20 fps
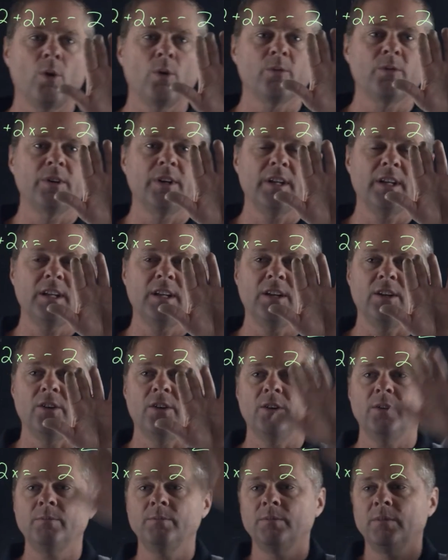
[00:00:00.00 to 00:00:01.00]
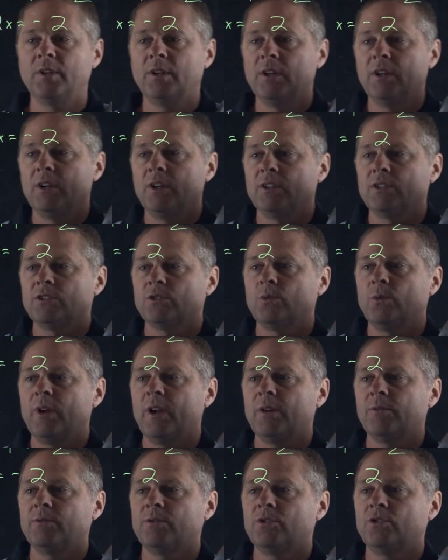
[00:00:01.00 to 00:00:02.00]
over to here, so we
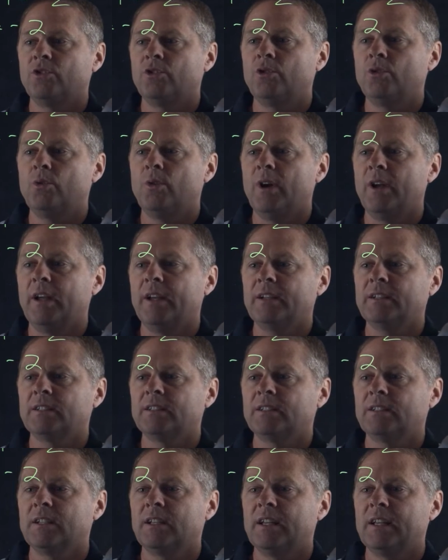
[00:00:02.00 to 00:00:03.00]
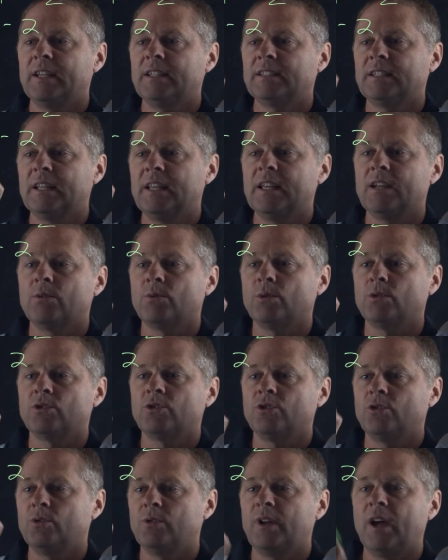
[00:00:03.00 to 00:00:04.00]
have 2x is equal
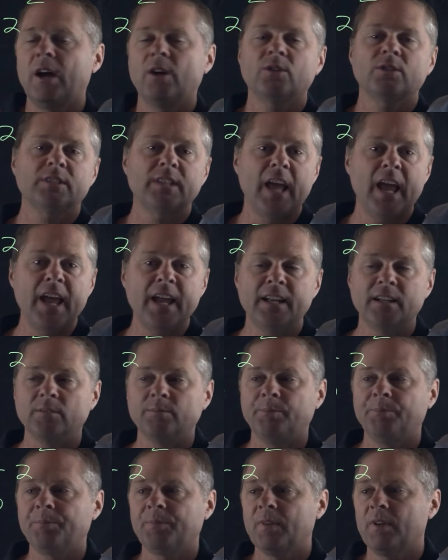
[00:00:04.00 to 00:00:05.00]
to now 10.